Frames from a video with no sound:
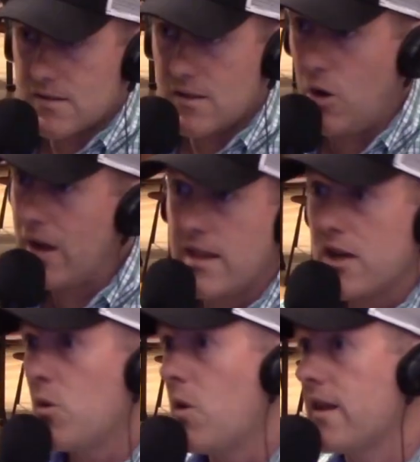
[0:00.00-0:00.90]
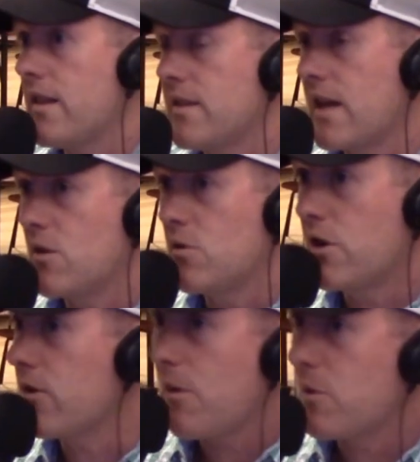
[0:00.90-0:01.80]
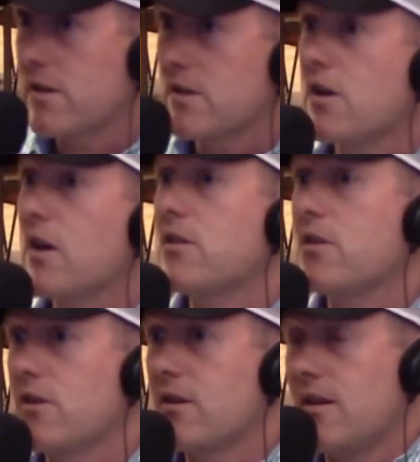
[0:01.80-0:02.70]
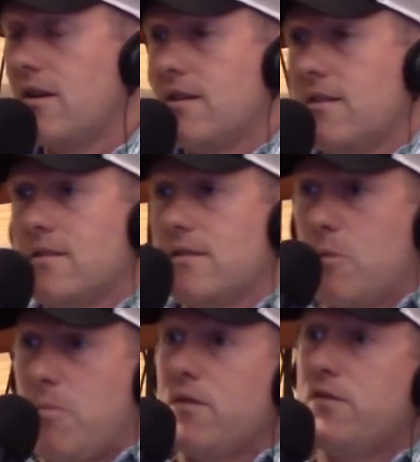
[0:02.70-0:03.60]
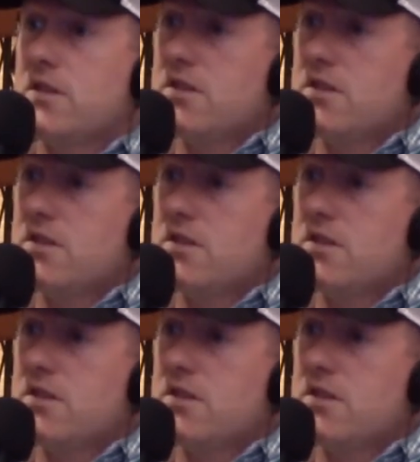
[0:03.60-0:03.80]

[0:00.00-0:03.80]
Oh, and they don't want it, and they're not willing to cut their benefits